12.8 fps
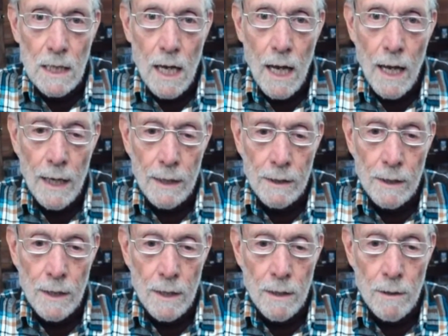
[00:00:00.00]
And
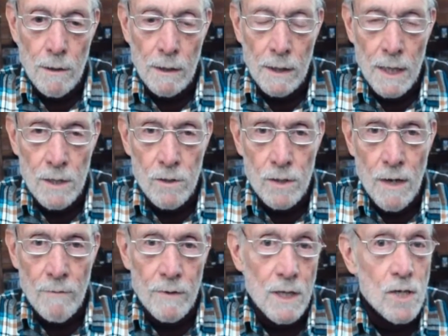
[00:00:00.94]
the later
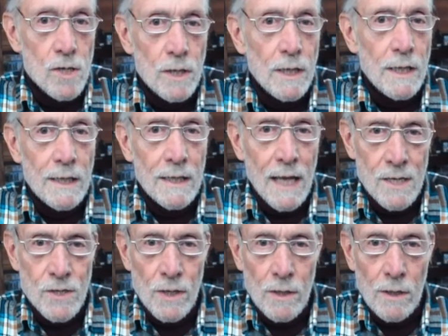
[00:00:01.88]
definition in
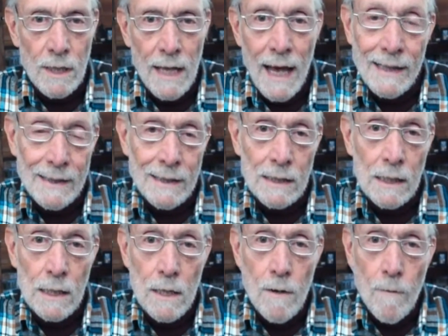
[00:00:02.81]
classical Latin
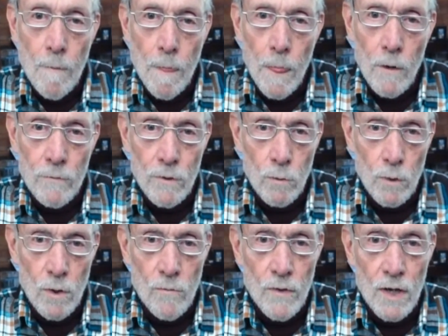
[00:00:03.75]
of the
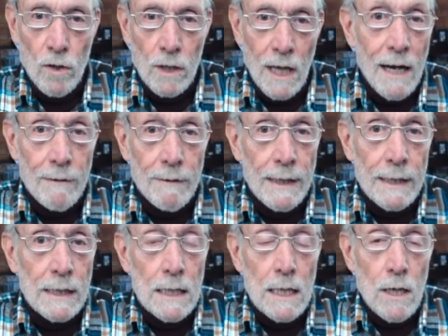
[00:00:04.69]
word
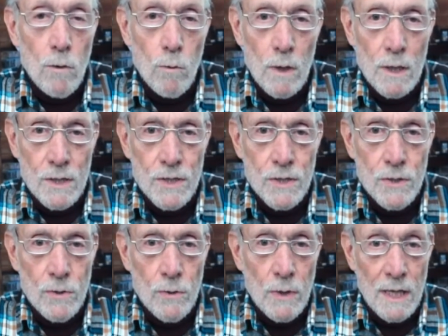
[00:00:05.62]
violare was
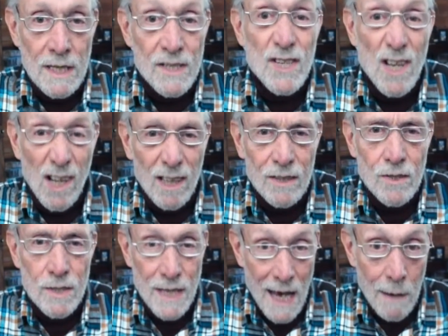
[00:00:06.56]
to insult,
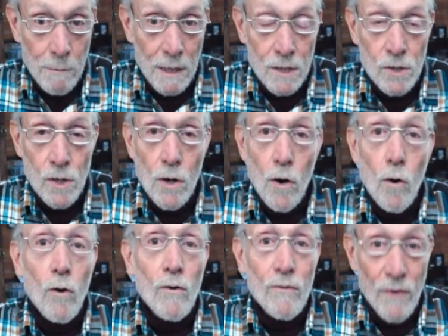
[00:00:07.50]
damage,
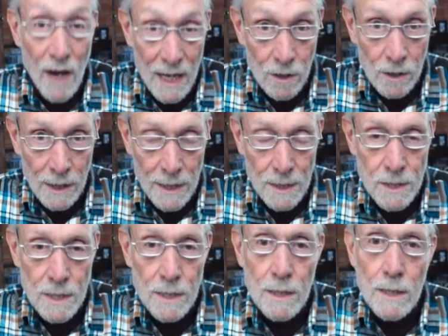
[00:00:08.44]
or violate.
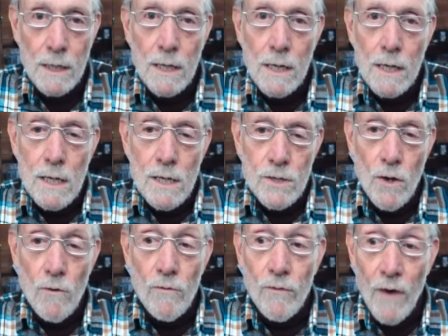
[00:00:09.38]

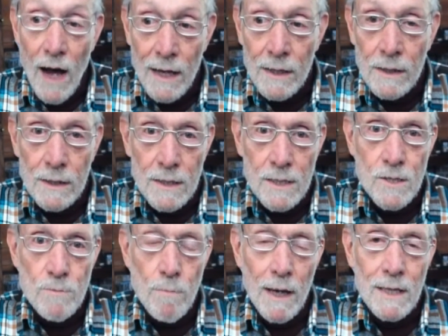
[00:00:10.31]
So
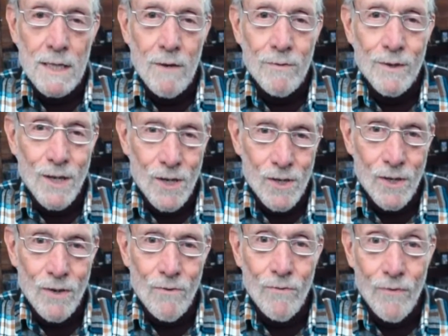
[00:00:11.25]
violence, by
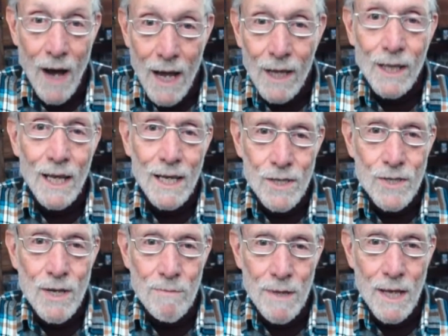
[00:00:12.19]
definition, violates
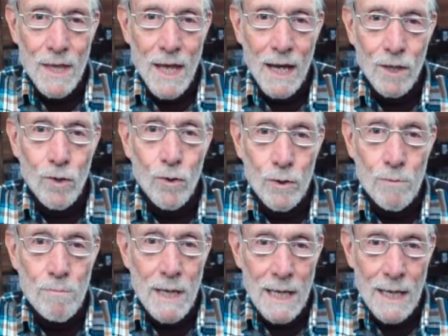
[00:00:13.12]
something that
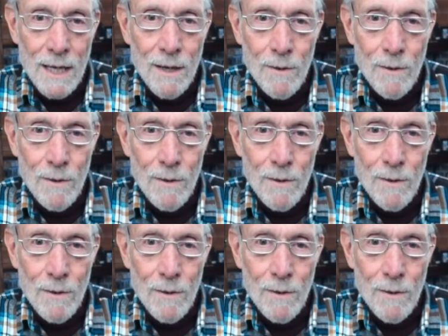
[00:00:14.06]
could be.